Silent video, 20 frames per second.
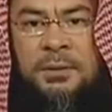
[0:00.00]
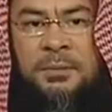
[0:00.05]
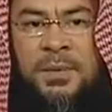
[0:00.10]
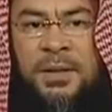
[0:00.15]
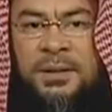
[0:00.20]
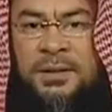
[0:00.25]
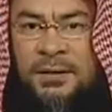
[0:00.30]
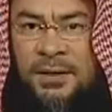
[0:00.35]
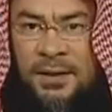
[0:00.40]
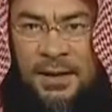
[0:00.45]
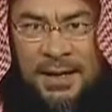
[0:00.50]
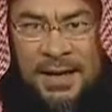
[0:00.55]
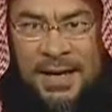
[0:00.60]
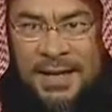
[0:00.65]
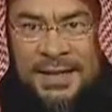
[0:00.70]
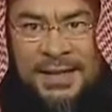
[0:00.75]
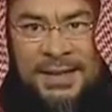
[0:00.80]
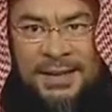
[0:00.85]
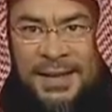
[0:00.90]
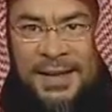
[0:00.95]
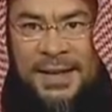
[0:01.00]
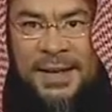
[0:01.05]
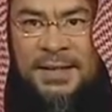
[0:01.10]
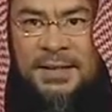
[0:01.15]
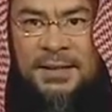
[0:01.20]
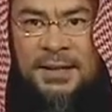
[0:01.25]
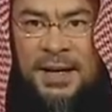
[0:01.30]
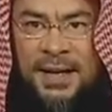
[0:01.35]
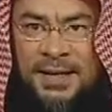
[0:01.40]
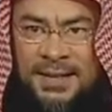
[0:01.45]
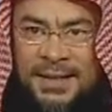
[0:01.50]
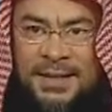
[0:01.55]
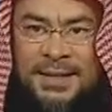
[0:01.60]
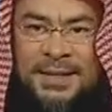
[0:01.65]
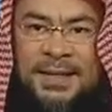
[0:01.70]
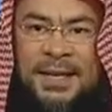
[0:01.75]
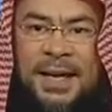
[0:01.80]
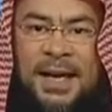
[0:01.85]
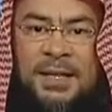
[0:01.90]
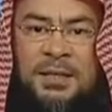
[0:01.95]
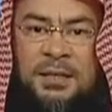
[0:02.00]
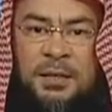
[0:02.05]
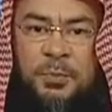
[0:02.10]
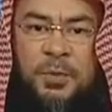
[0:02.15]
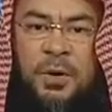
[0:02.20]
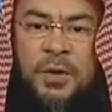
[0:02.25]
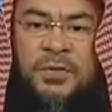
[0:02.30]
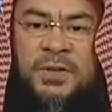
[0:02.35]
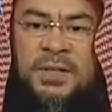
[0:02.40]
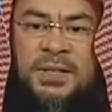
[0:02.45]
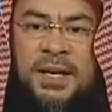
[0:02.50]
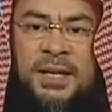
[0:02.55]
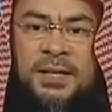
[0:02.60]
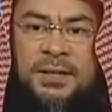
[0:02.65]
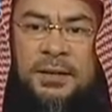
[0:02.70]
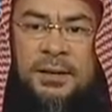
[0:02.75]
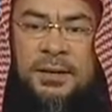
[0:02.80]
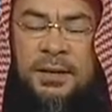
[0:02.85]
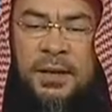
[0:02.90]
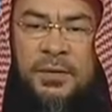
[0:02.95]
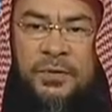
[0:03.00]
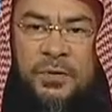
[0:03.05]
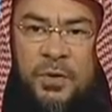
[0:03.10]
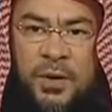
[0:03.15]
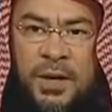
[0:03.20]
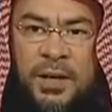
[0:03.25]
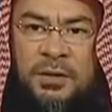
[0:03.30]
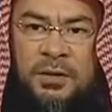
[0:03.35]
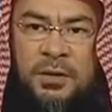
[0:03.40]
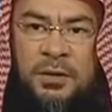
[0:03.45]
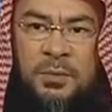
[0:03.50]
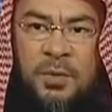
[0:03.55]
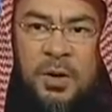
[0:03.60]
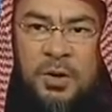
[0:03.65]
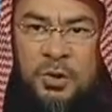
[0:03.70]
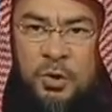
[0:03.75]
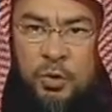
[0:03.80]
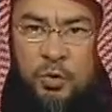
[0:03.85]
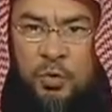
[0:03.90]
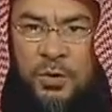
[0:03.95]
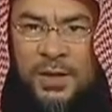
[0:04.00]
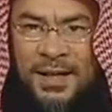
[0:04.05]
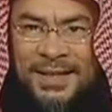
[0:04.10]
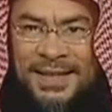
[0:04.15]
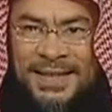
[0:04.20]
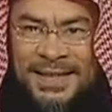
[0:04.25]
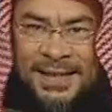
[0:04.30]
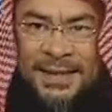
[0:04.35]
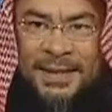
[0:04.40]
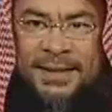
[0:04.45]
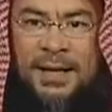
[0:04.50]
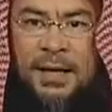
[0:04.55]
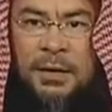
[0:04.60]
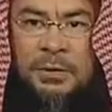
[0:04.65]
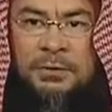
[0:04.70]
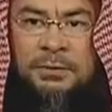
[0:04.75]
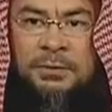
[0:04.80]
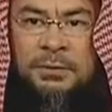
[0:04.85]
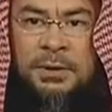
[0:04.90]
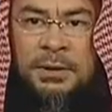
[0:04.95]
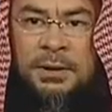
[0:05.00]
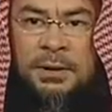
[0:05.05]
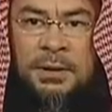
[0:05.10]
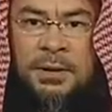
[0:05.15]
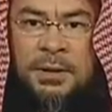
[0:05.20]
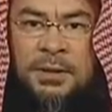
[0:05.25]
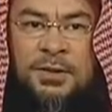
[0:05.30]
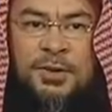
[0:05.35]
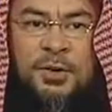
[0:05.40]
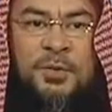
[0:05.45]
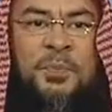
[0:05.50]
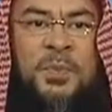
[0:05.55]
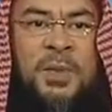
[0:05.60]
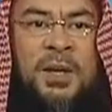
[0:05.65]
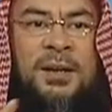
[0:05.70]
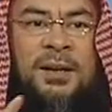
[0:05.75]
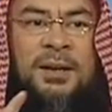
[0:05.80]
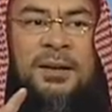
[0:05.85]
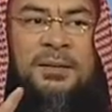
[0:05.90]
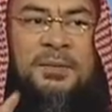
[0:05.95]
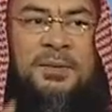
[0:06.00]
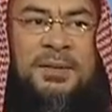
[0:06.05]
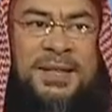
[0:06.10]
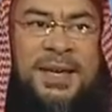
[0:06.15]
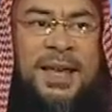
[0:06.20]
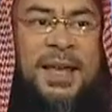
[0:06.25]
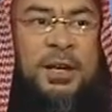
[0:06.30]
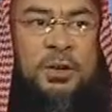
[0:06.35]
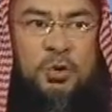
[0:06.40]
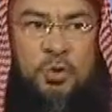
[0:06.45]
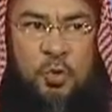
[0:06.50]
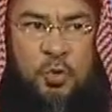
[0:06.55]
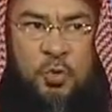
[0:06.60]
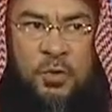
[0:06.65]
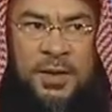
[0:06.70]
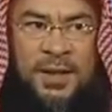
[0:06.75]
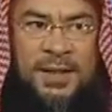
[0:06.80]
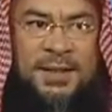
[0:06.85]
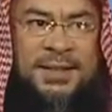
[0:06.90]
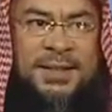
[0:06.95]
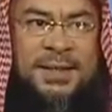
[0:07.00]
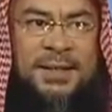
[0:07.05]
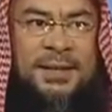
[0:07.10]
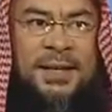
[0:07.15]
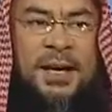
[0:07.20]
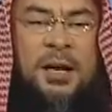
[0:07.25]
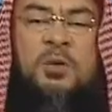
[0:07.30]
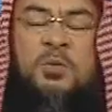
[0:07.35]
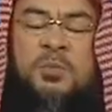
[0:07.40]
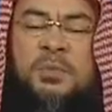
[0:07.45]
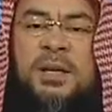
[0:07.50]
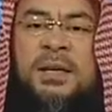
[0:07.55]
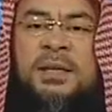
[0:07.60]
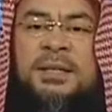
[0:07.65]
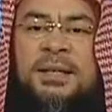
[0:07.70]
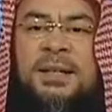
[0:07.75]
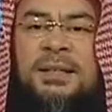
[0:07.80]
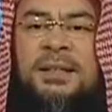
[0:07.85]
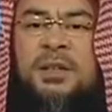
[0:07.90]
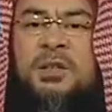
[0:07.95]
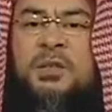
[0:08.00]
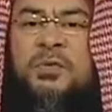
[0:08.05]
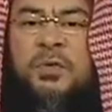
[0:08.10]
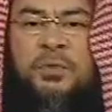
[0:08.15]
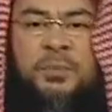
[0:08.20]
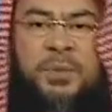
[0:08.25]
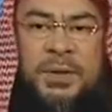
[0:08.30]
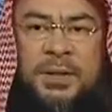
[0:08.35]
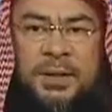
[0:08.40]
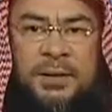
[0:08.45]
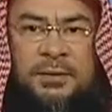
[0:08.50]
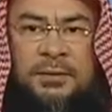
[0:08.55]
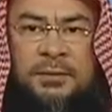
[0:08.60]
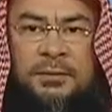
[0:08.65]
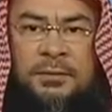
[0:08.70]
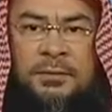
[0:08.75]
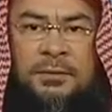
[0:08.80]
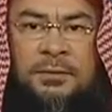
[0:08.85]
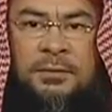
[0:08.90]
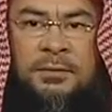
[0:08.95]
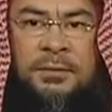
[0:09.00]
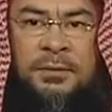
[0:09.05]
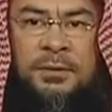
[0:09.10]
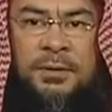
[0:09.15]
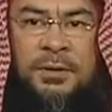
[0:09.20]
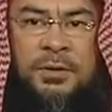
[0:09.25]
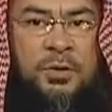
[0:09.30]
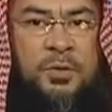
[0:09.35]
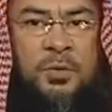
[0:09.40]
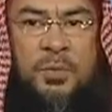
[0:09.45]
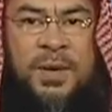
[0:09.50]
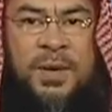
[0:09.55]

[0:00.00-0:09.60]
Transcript: But as it is, as it stands, the Prophet says, if you enter the mosque, do not sit down. So saying do not sit down means that it's forbidden. You